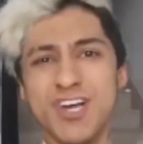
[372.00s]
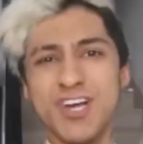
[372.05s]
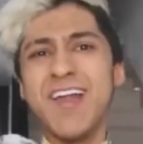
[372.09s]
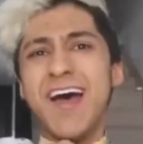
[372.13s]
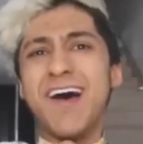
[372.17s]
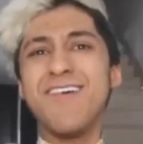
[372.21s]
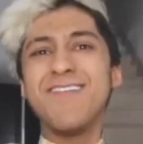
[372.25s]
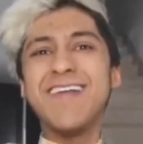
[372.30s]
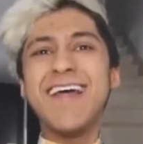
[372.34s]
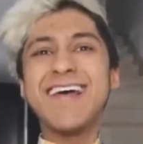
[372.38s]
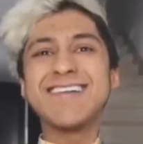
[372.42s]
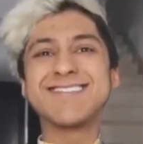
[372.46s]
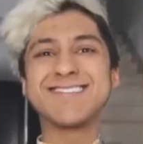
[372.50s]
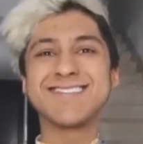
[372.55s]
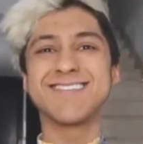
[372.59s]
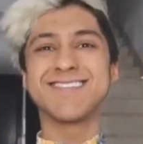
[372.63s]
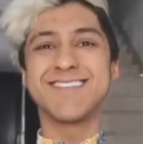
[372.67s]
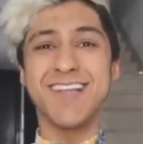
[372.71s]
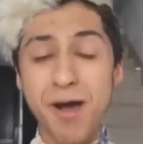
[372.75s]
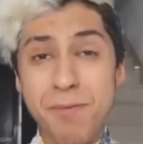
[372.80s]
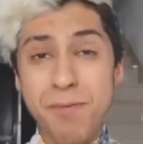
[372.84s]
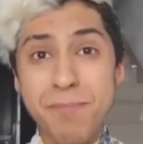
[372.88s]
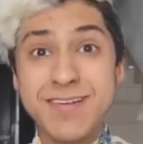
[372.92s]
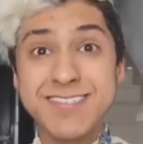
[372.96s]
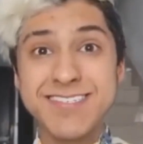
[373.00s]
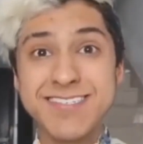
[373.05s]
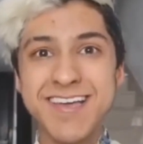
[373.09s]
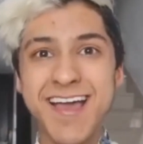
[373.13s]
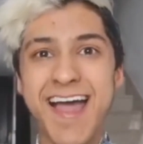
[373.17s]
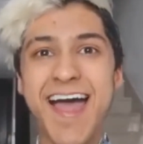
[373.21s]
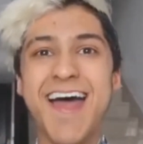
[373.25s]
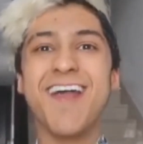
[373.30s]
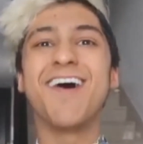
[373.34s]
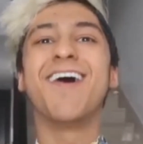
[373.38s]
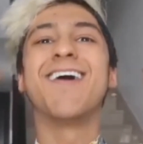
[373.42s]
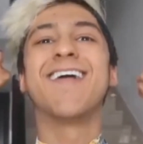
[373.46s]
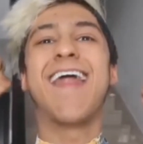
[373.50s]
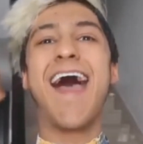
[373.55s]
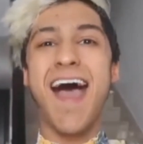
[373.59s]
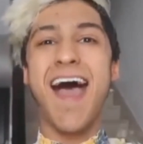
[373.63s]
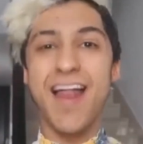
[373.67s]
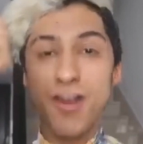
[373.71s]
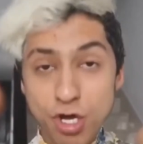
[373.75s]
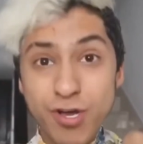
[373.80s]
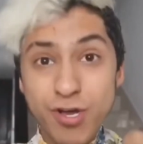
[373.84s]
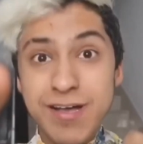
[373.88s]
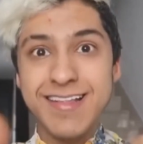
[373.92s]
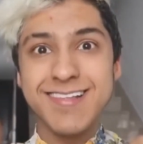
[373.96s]
So now let's stop messing around
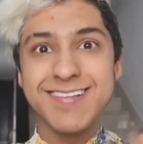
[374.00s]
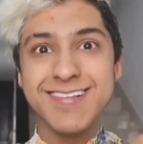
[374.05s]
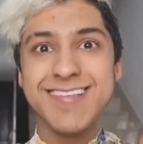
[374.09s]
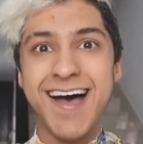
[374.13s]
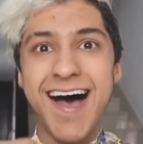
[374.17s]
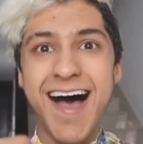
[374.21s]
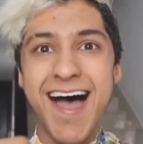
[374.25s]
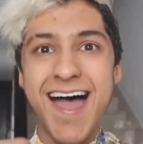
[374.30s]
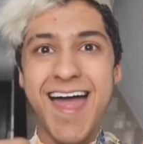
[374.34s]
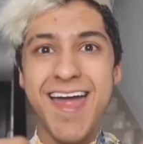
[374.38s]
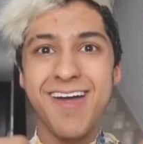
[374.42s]
and look at the